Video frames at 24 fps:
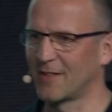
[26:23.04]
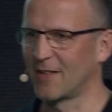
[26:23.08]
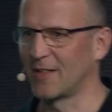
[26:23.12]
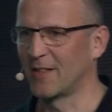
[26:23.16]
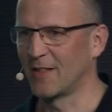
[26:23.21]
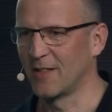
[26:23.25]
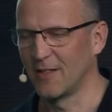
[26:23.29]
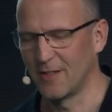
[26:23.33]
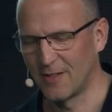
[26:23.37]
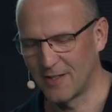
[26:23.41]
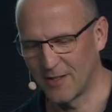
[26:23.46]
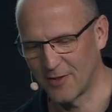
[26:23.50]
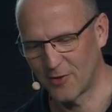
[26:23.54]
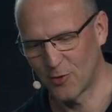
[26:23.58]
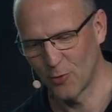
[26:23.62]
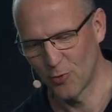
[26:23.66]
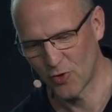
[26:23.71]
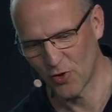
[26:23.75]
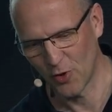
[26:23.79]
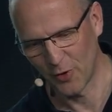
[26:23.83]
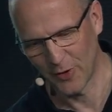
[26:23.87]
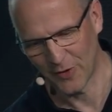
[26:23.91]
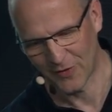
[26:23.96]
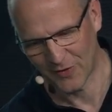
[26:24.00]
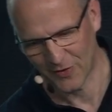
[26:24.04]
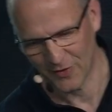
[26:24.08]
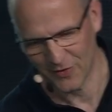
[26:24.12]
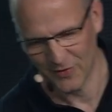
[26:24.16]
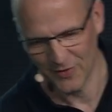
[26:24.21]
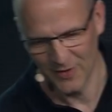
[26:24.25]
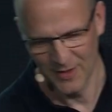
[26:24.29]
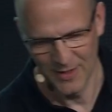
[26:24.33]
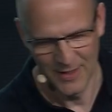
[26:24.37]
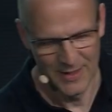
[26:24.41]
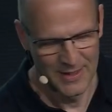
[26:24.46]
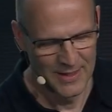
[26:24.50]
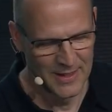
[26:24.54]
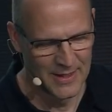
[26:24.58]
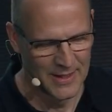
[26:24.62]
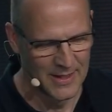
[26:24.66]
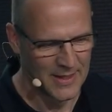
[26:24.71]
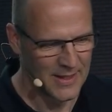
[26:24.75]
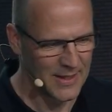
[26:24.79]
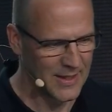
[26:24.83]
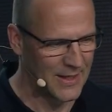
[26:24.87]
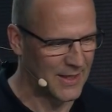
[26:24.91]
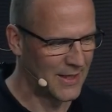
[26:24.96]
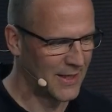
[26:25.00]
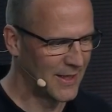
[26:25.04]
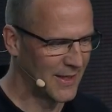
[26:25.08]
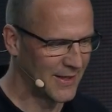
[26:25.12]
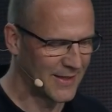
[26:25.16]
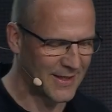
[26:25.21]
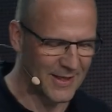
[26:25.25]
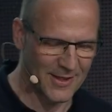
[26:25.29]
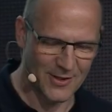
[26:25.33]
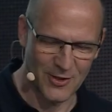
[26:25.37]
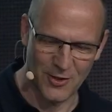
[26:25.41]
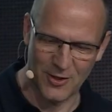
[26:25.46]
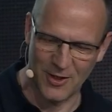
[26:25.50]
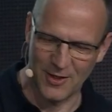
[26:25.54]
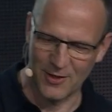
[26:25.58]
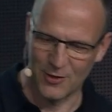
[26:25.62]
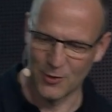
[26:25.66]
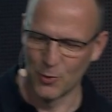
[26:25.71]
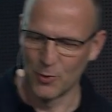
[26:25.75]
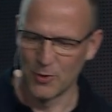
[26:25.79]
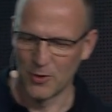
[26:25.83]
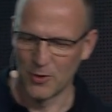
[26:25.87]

are the two choices that you can do.